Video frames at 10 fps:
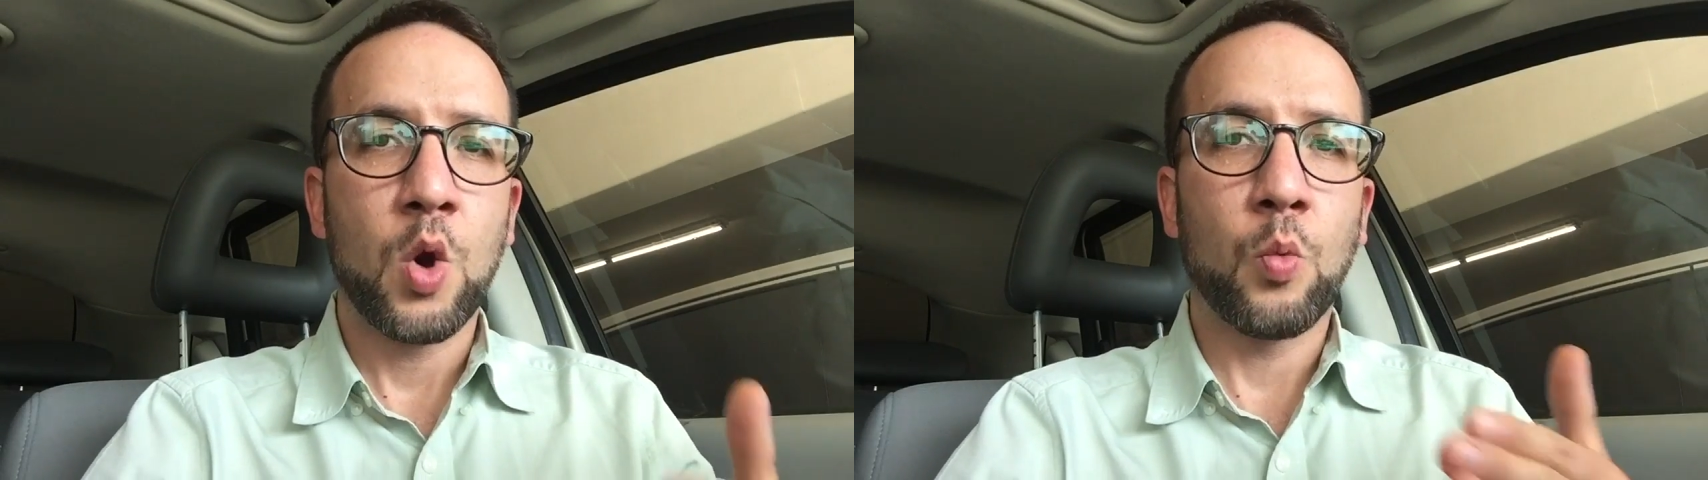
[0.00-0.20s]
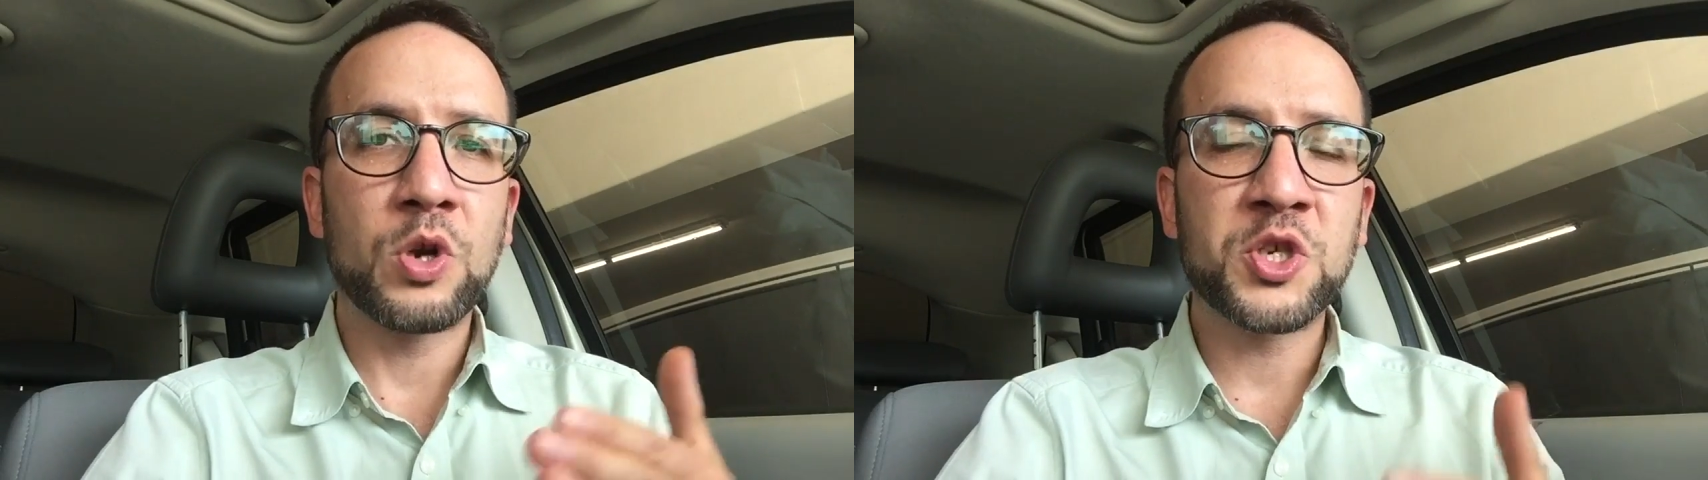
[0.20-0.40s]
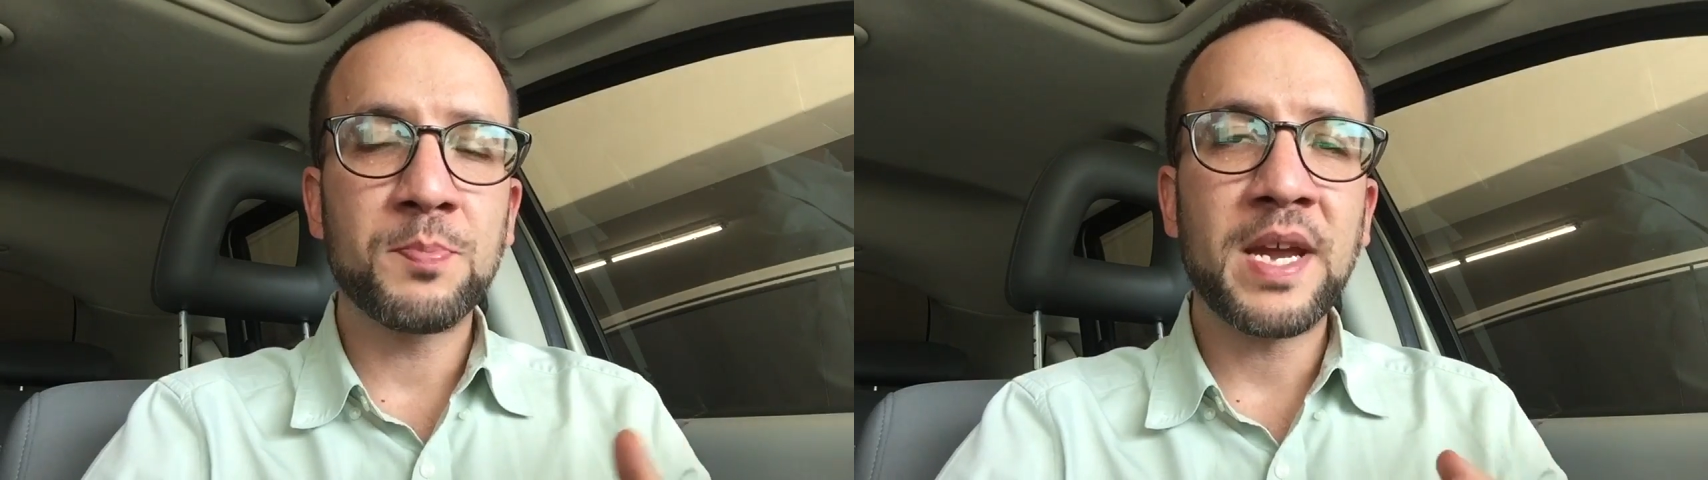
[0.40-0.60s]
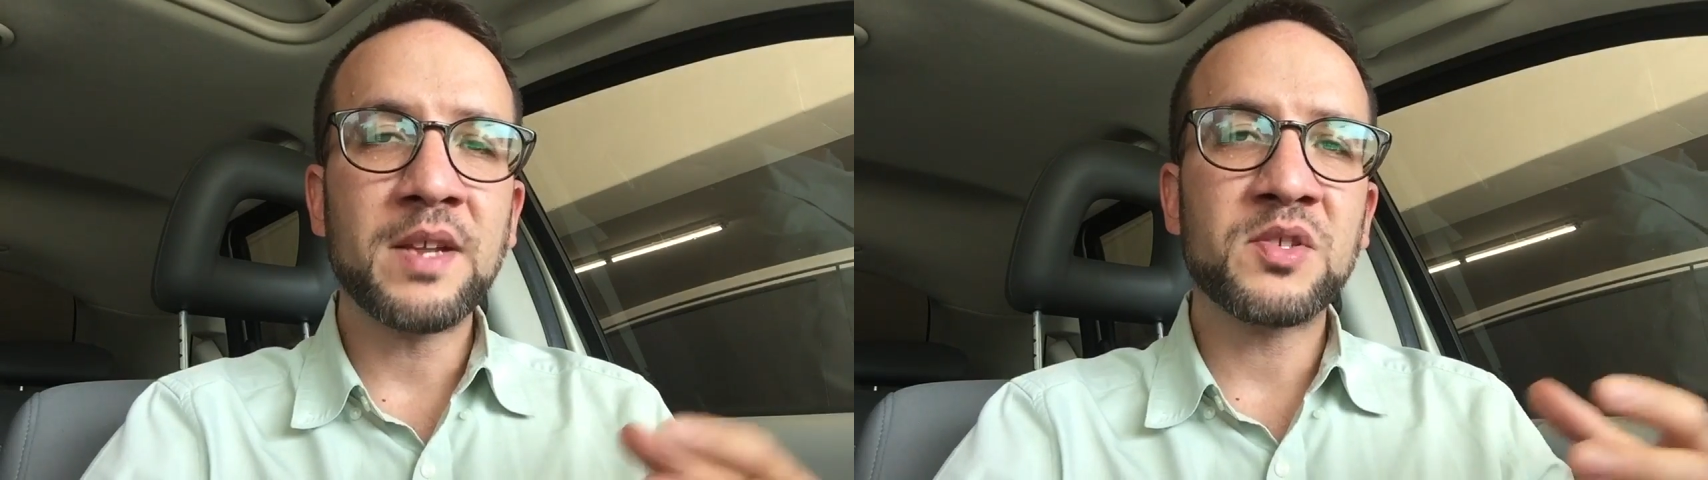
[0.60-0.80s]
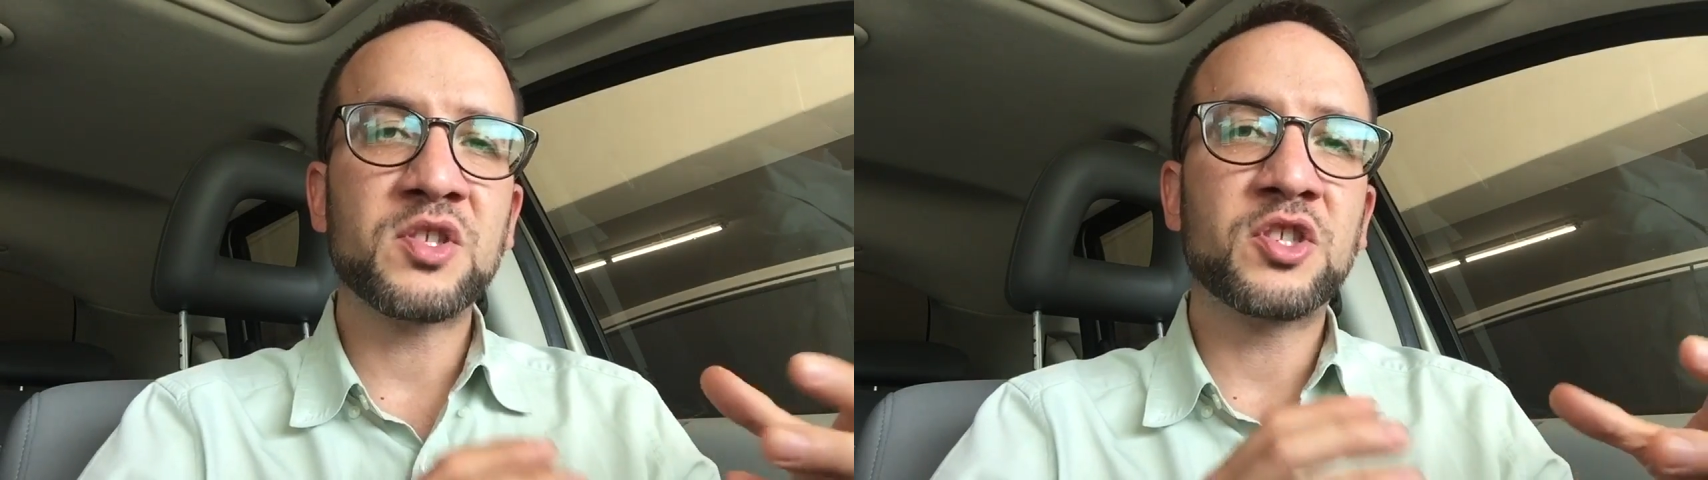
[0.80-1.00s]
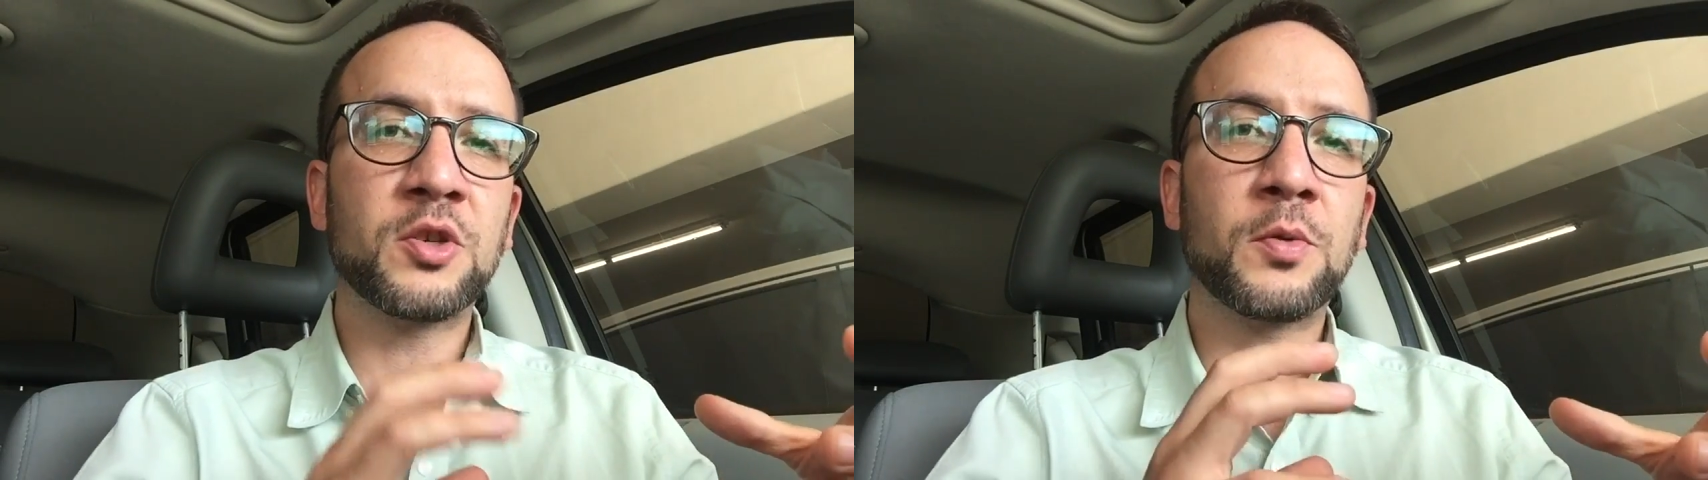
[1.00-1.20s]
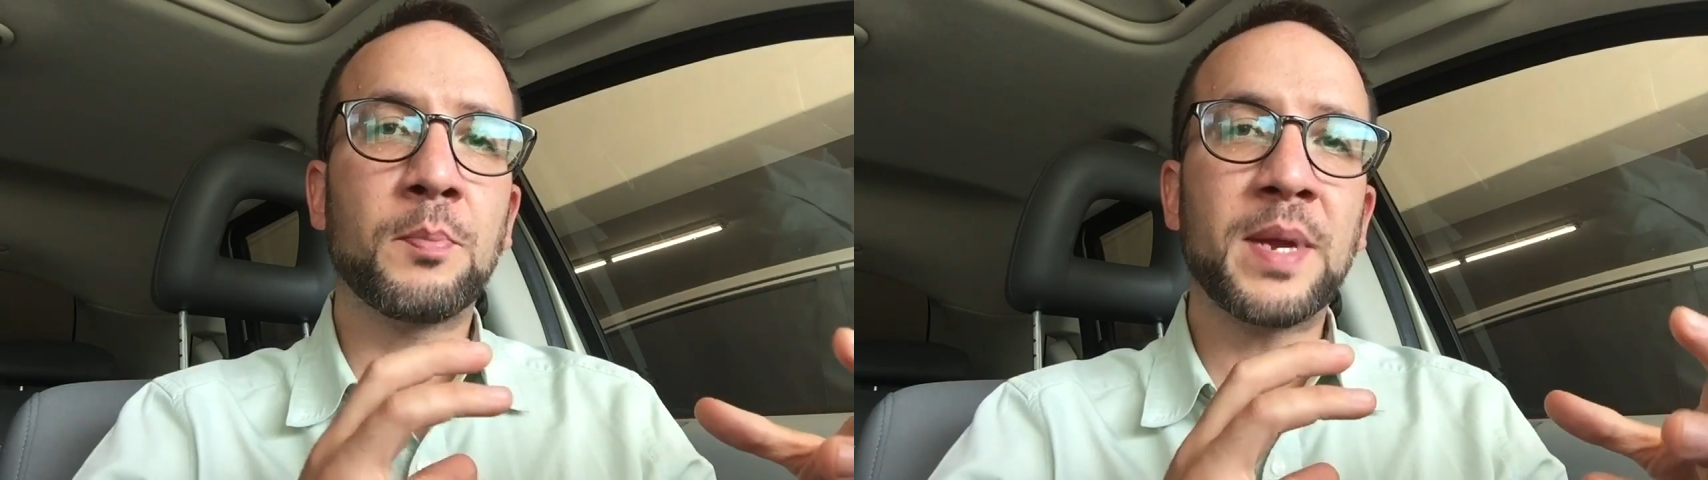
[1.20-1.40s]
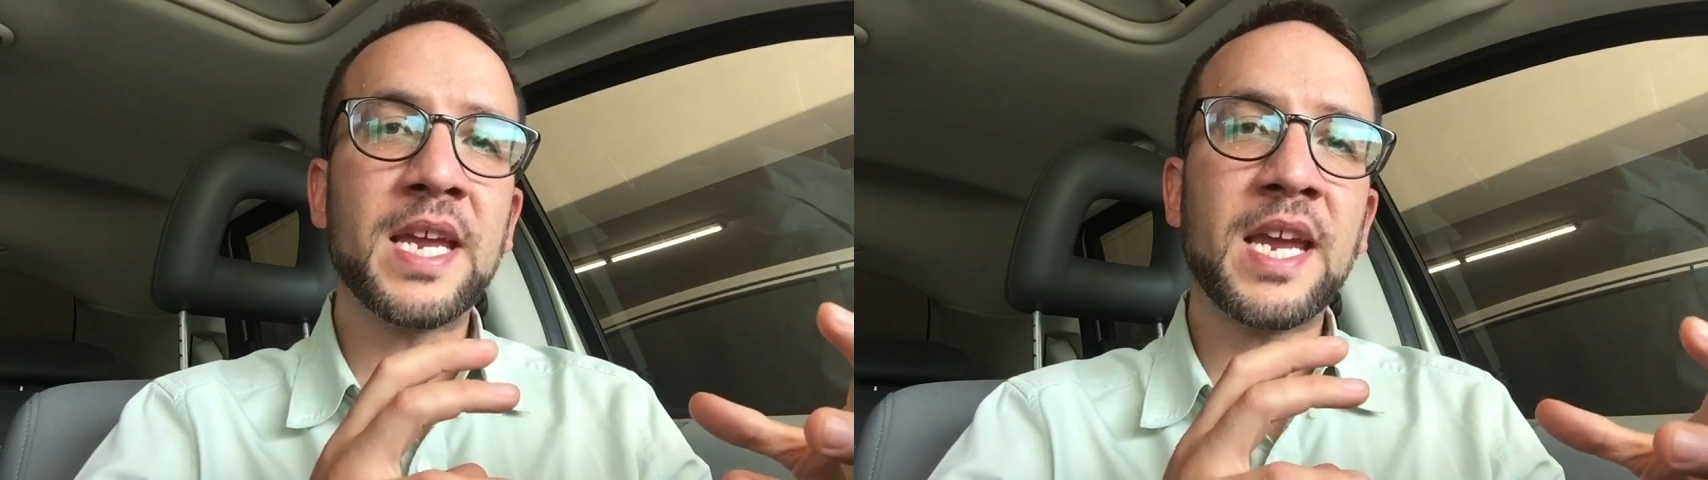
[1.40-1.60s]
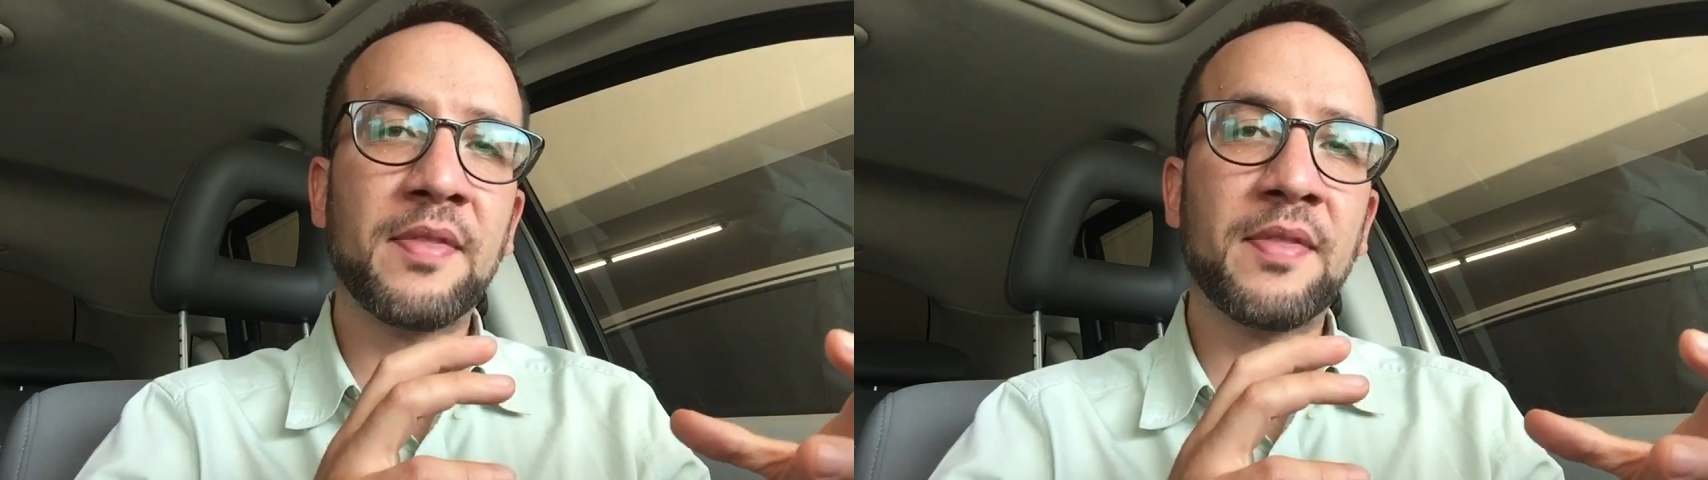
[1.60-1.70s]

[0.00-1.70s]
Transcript: which means to be